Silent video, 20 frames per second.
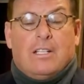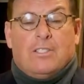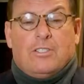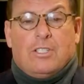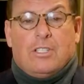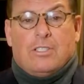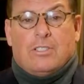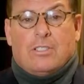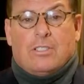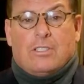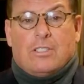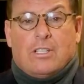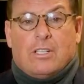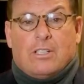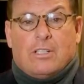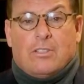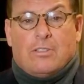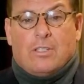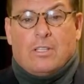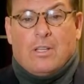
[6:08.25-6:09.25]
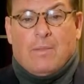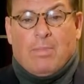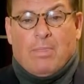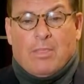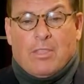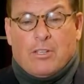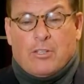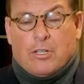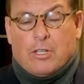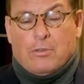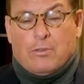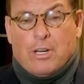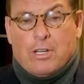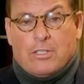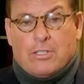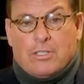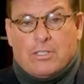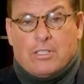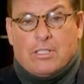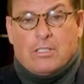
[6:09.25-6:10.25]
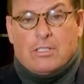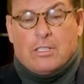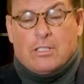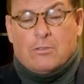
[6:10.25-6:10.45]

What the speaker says: Jesus said the generation that sees